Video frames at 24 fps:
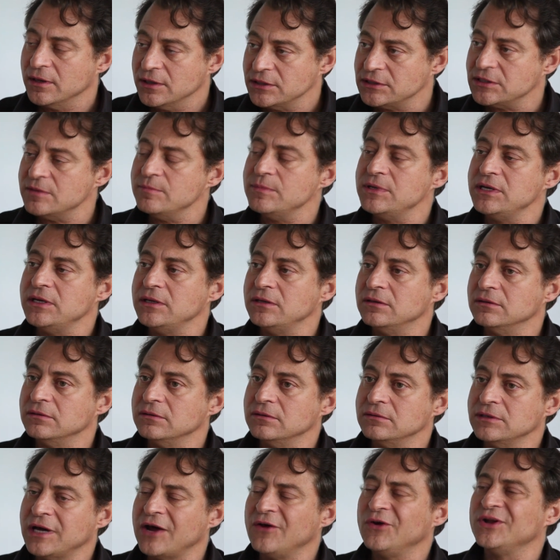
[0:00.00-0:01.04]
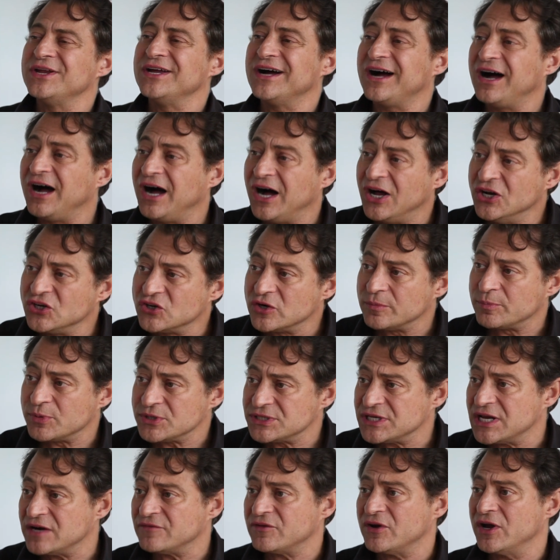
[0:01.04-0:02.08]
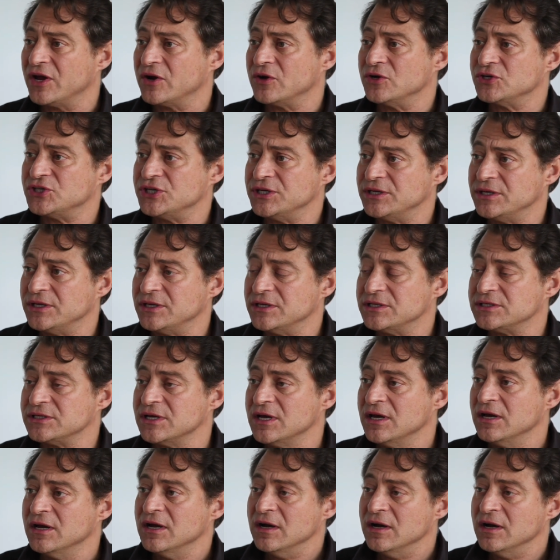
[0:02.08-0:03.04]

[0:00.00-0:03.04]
to meet not only 100% of our energy needs,